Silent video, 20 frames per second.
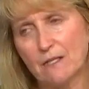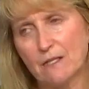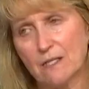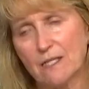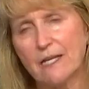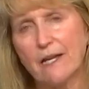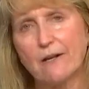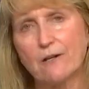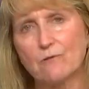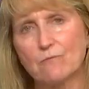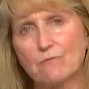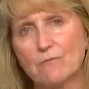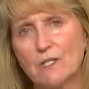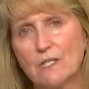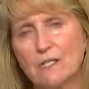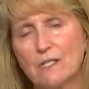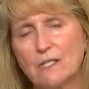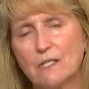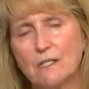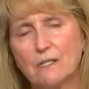count
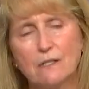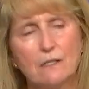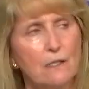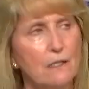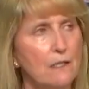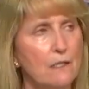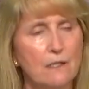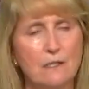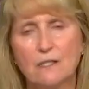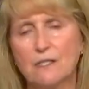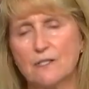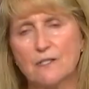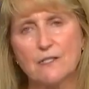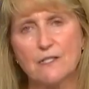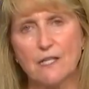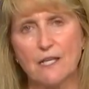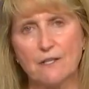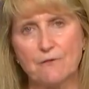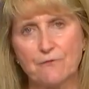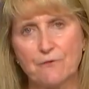in this
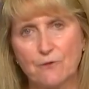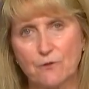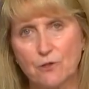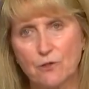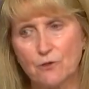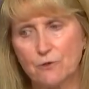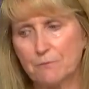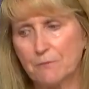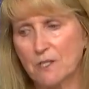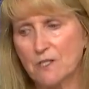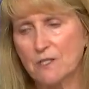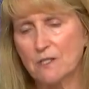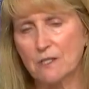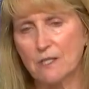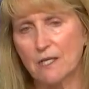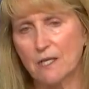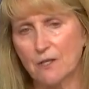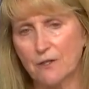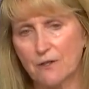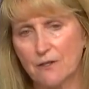day for good muscle
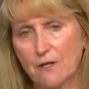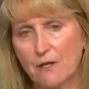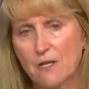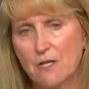health.